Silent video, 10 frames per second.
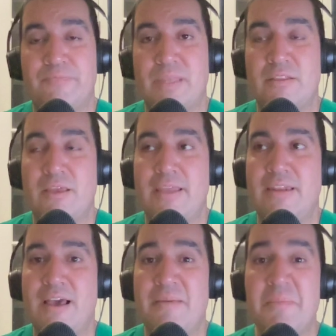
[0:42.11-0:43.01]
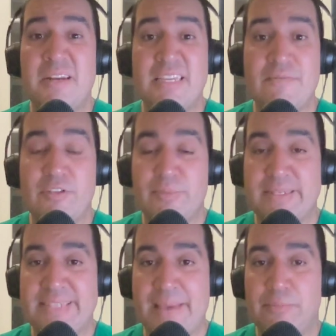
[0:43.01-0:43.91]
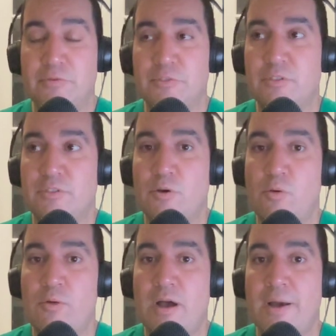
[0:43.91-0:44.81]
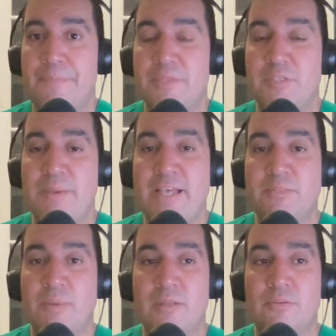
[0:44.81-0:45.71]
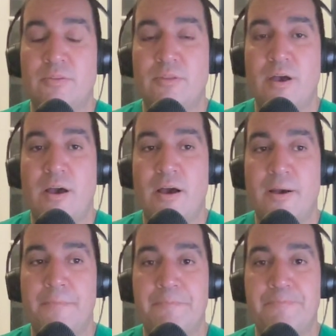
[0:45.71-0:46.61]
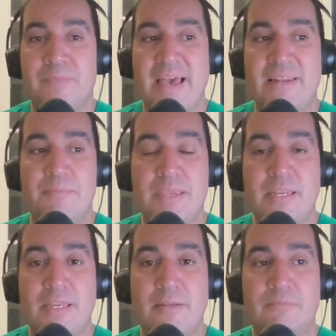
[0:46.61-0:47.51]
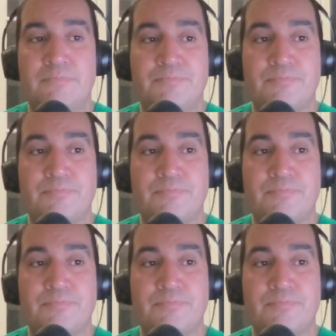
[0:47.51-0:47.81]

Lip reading: And I'm going to give you some examples. So this past month, I had a meeting